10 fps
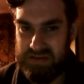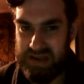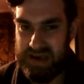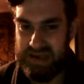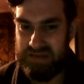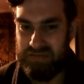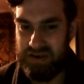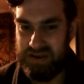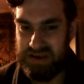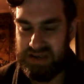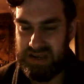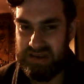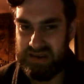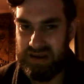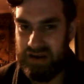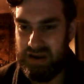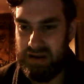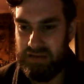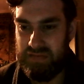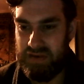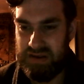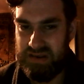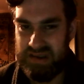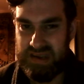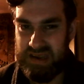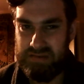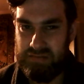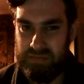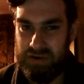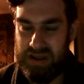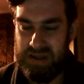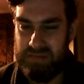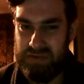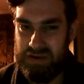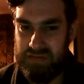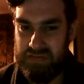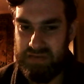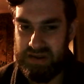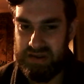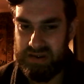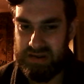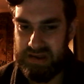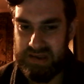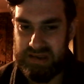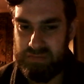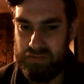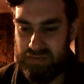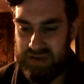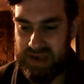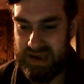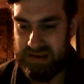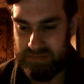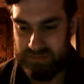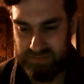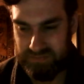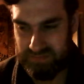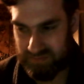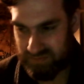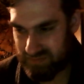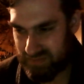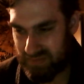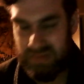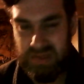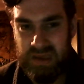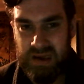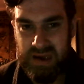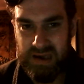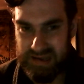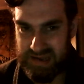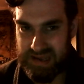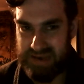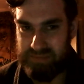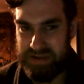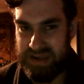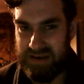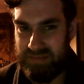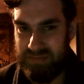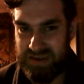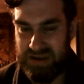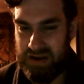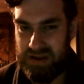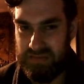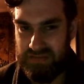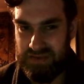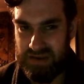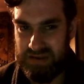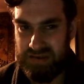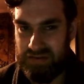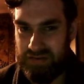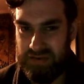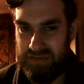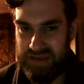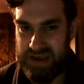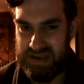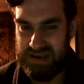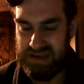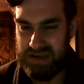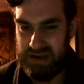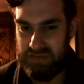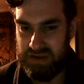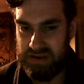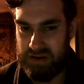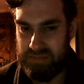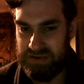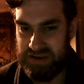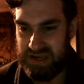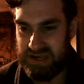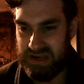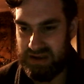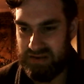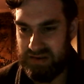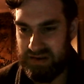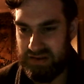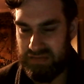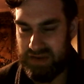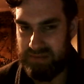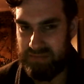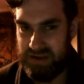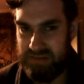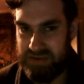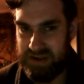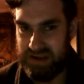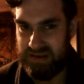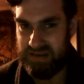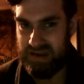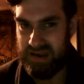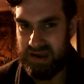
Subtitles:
That's why she's kind of unsettled by the move to this small town. So that becomes kind of a source of tension, if you like, between her and her family, because